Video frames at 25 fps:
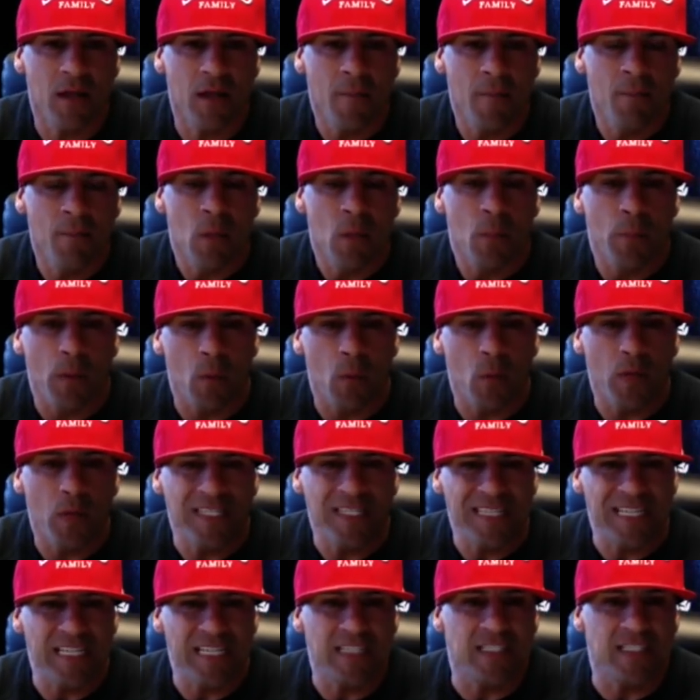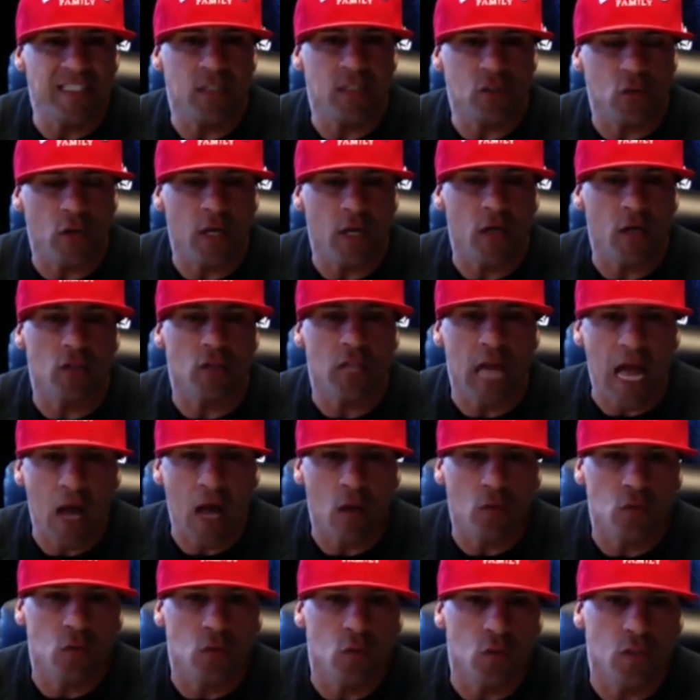but we teach these trainers how
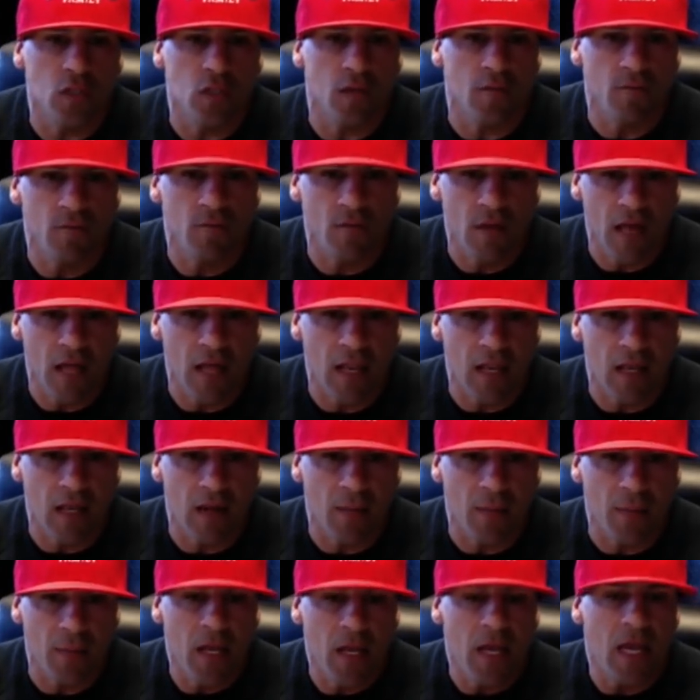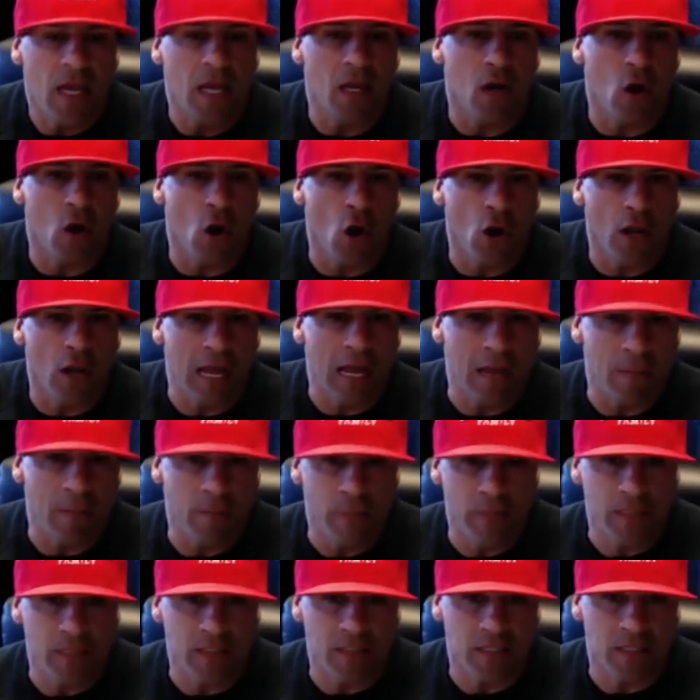to develop an online
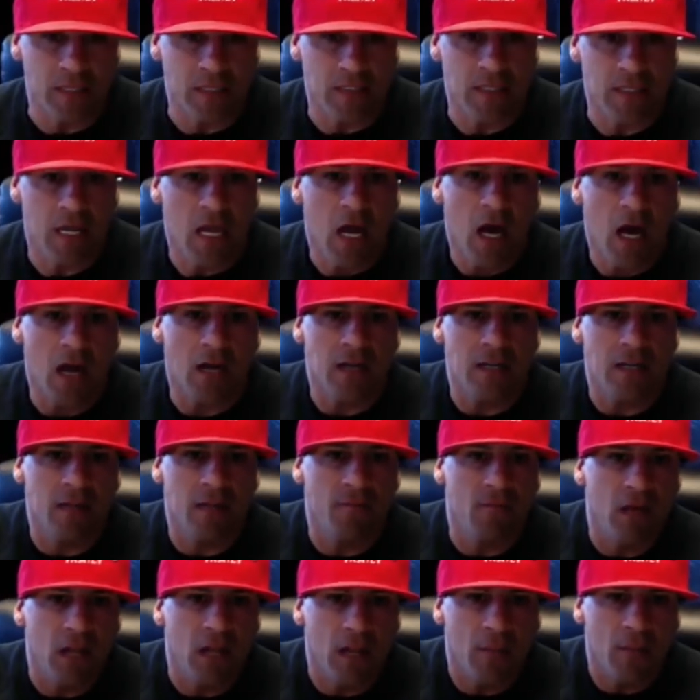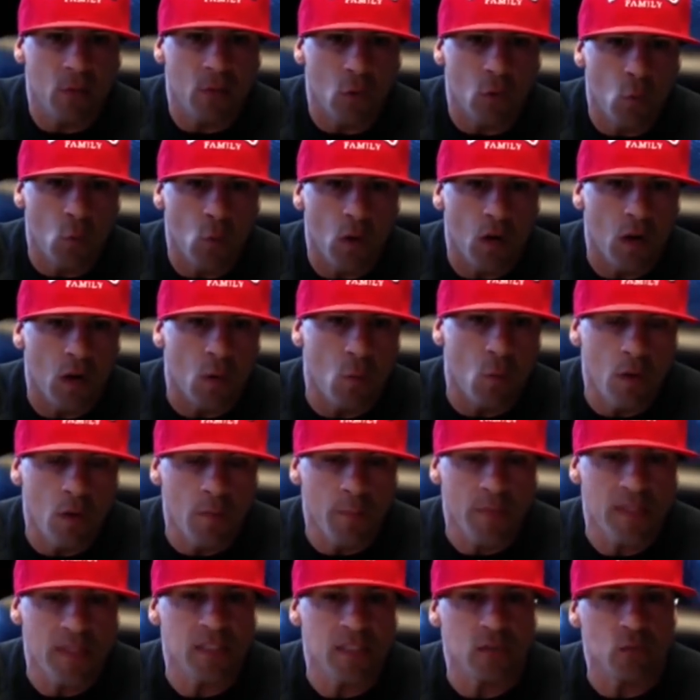business, how to develop their one on one
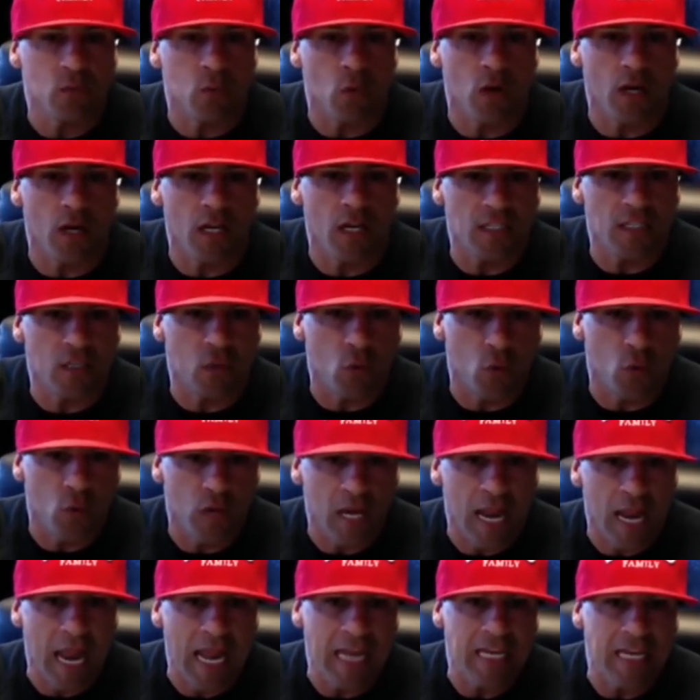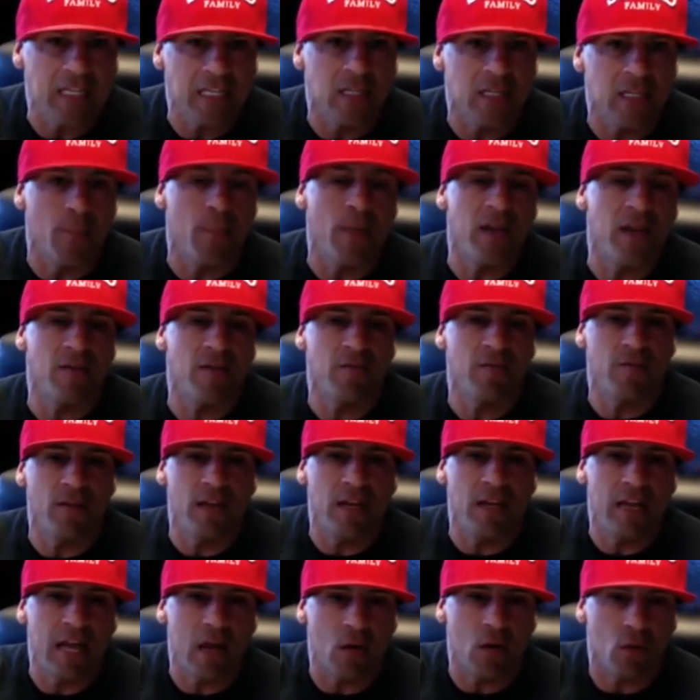business where it's created to benefit
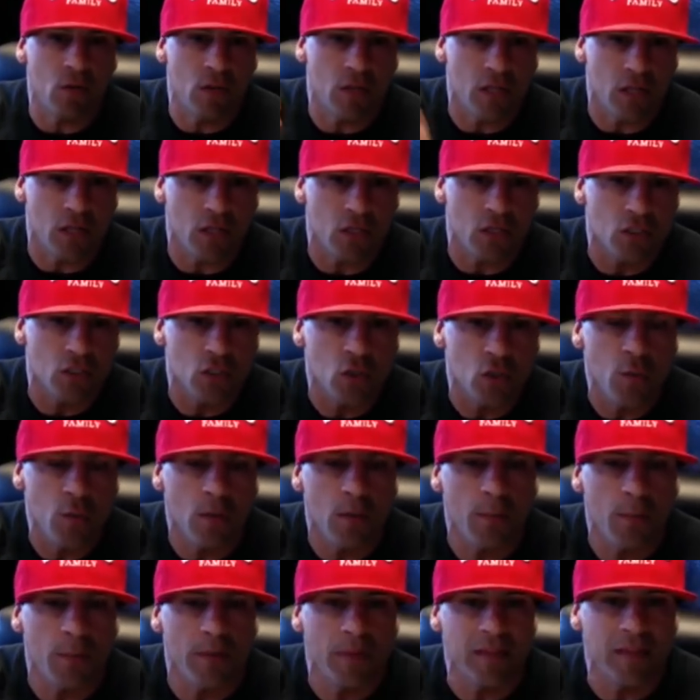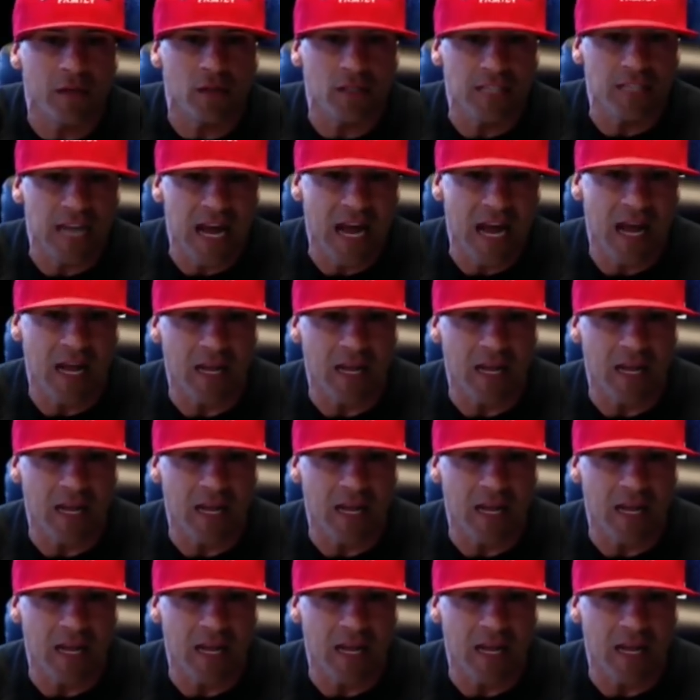not only the consumer, but their time